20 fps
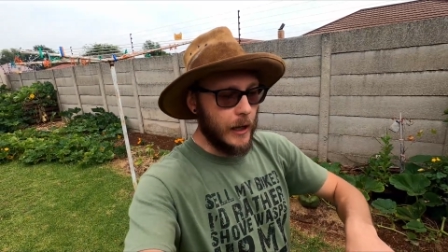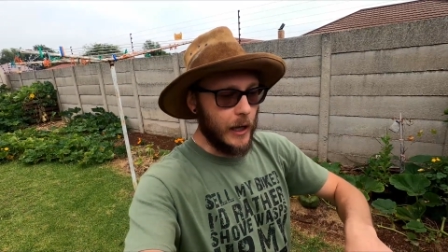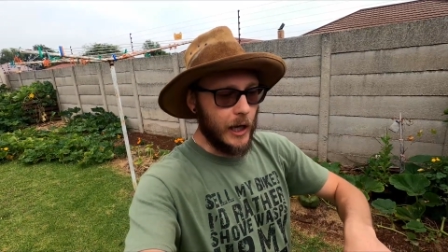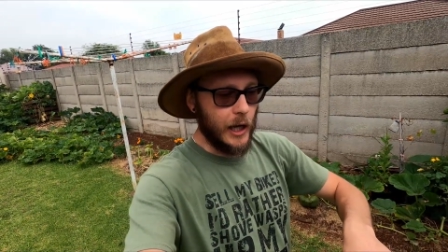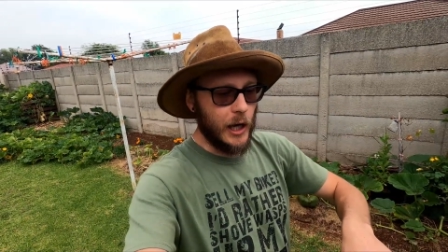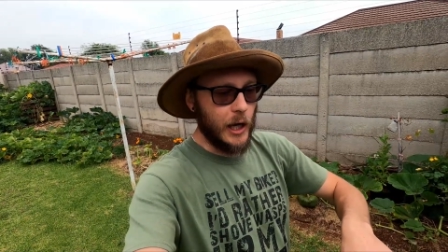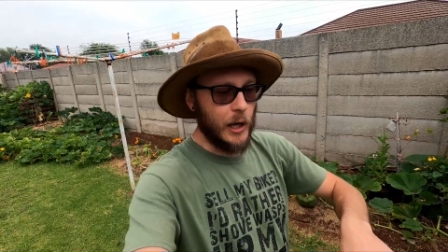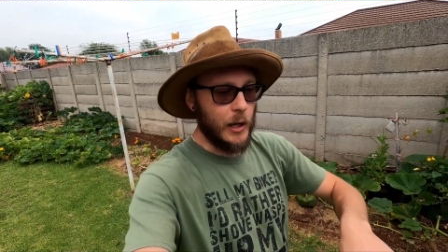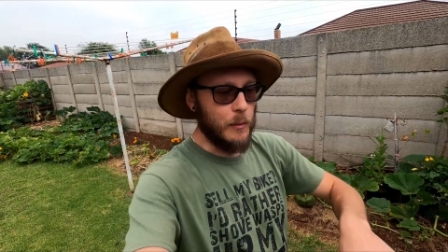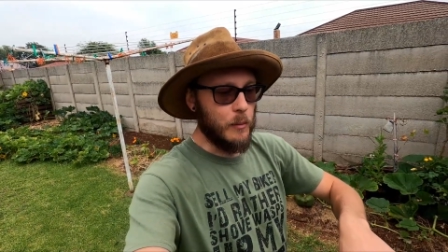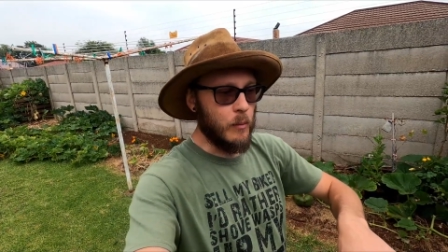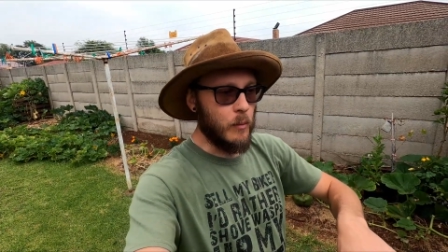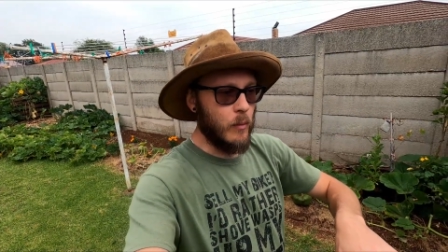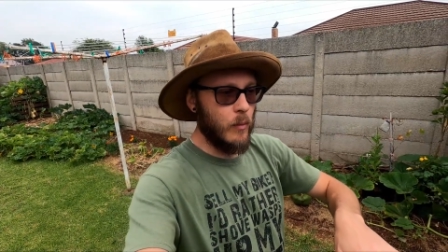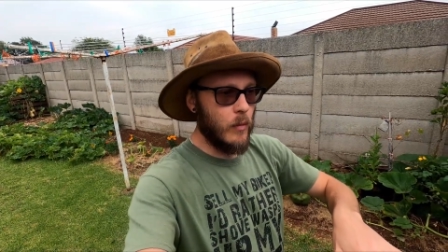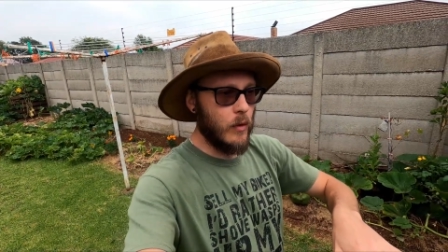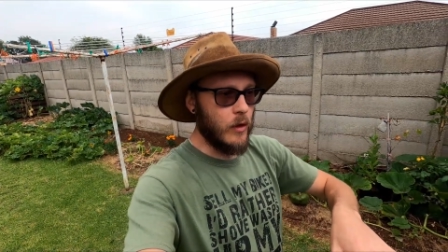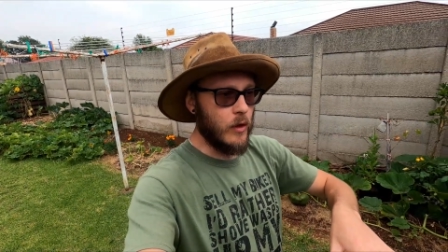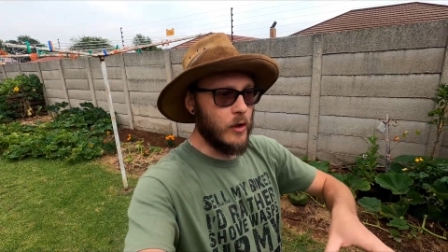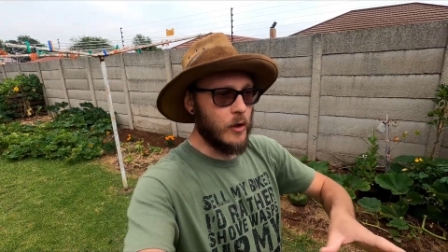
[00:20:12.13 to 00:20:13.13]

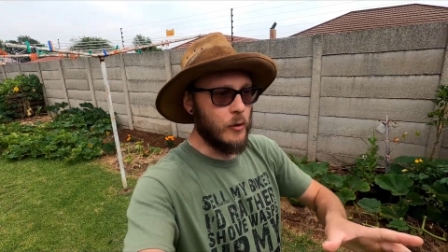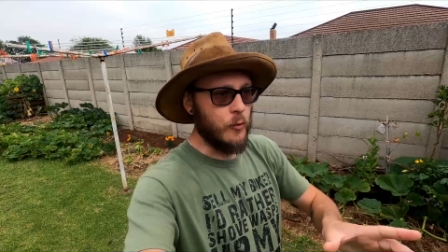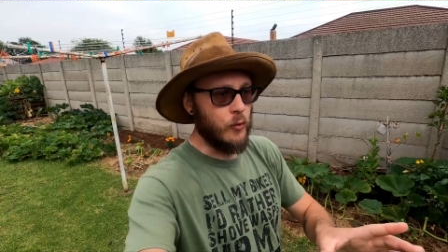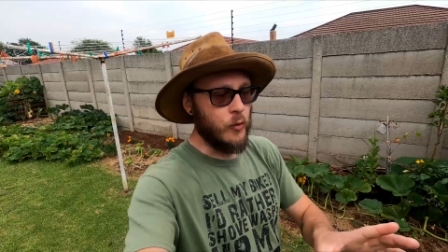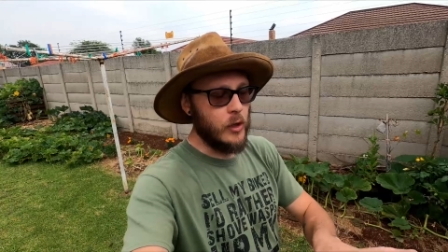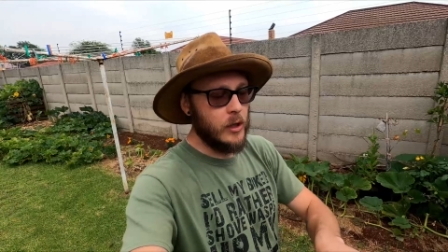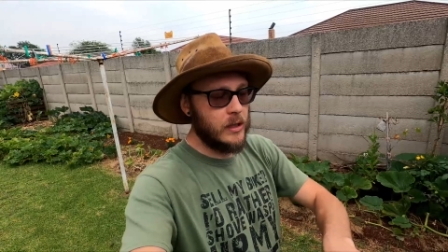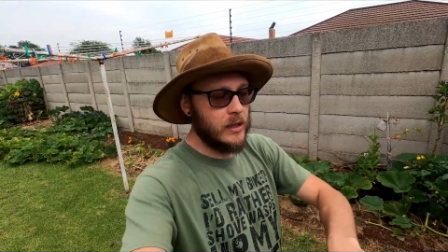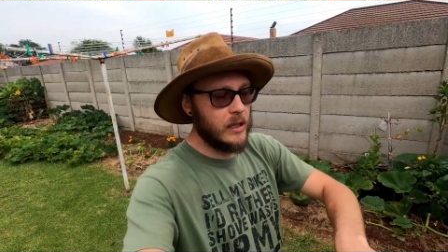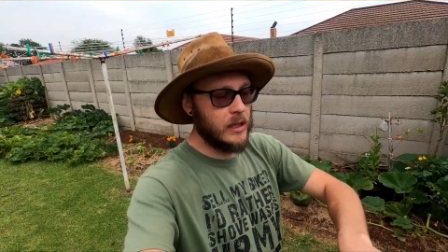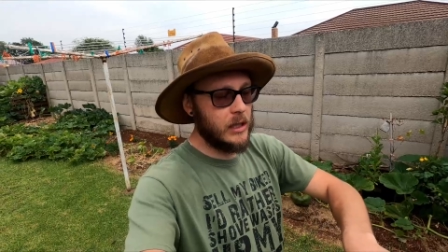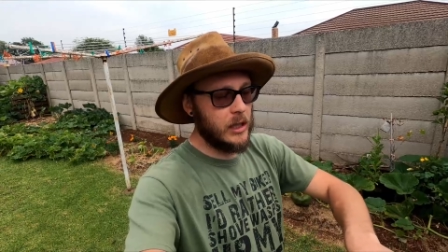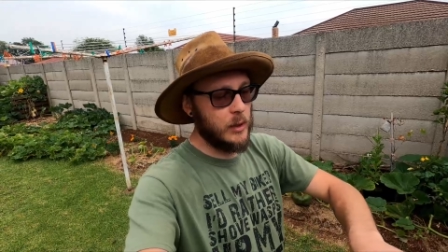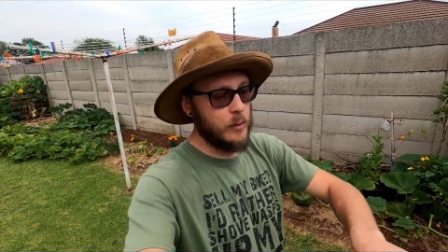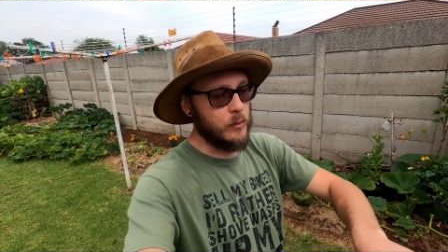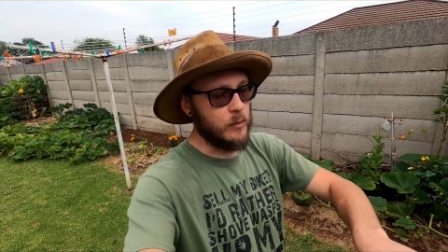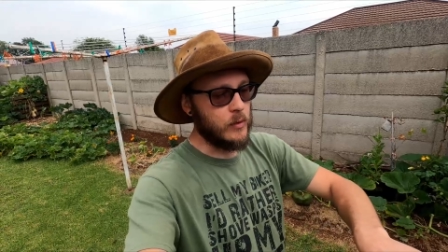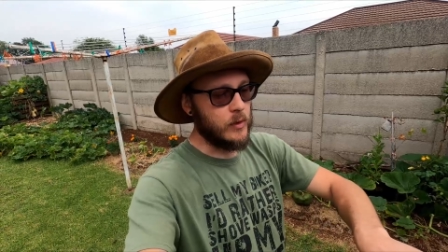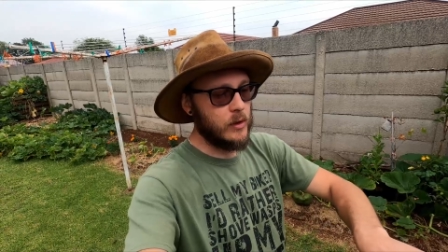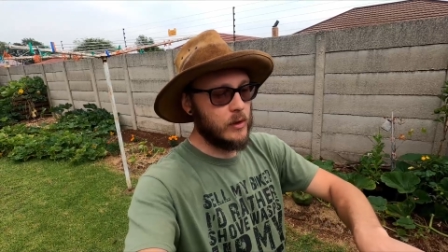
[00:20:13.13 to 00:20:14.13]
The root
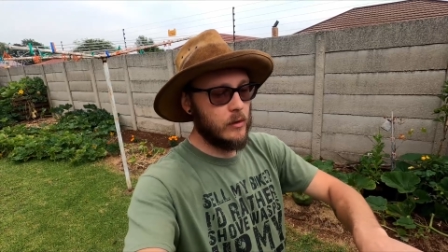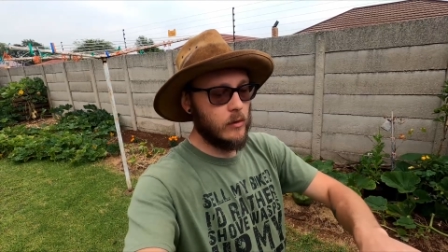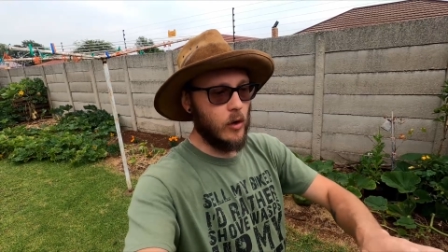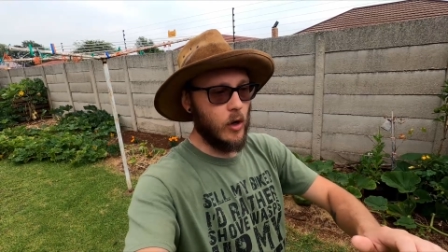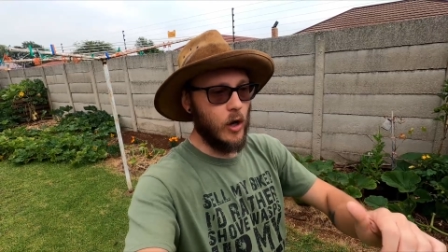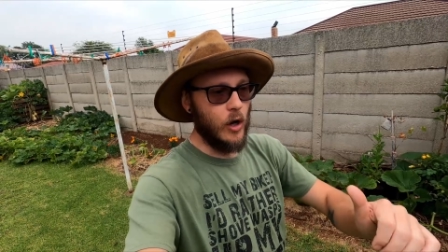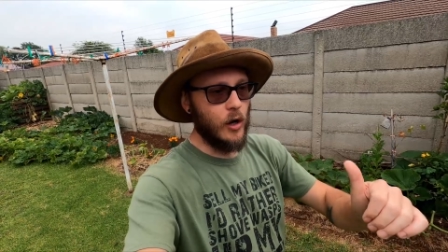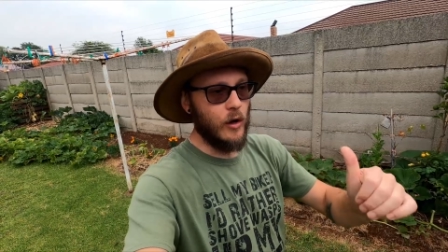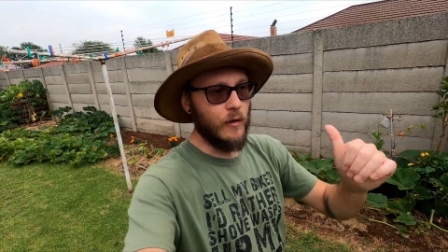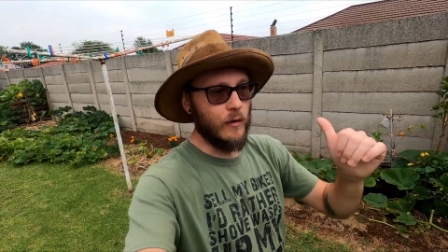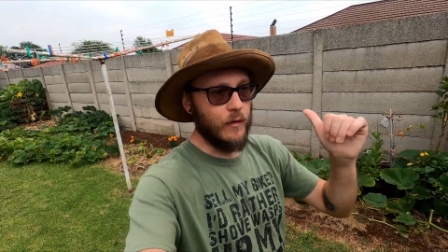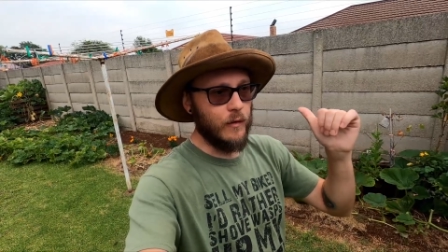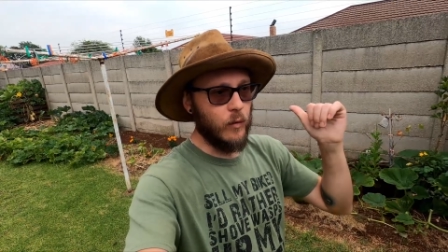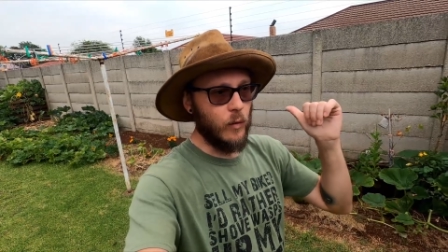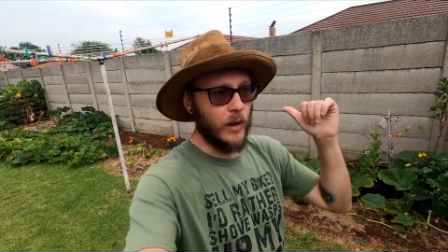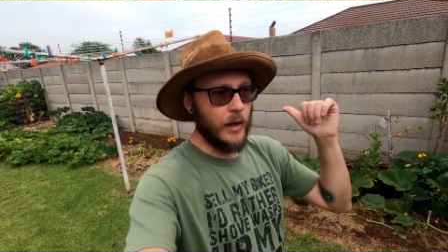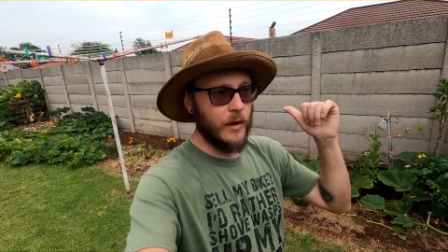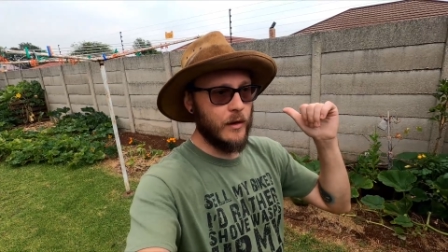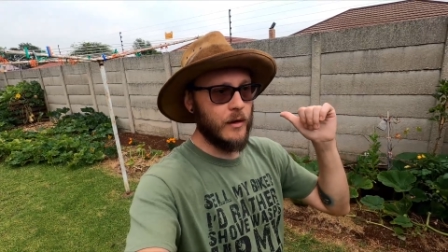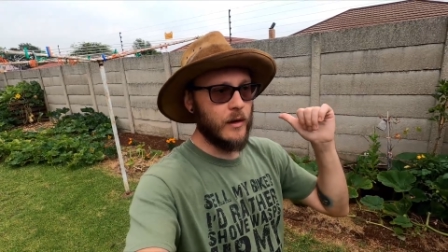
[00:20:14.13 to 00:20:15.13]
systems
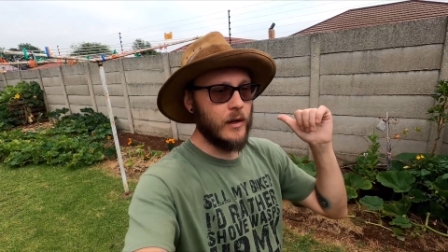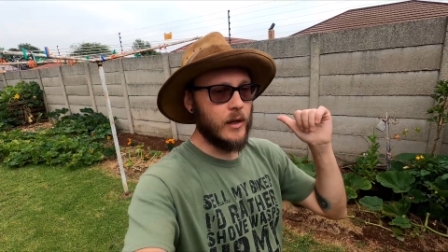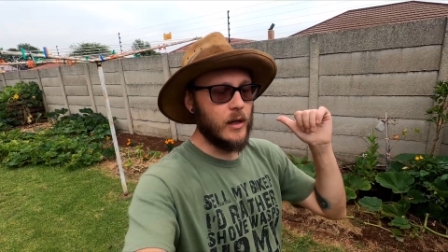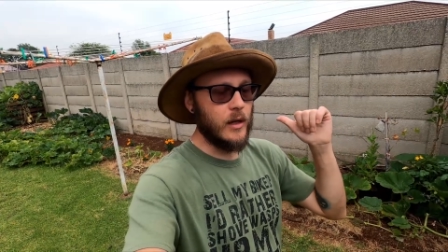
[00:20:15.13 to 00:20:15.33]
of one of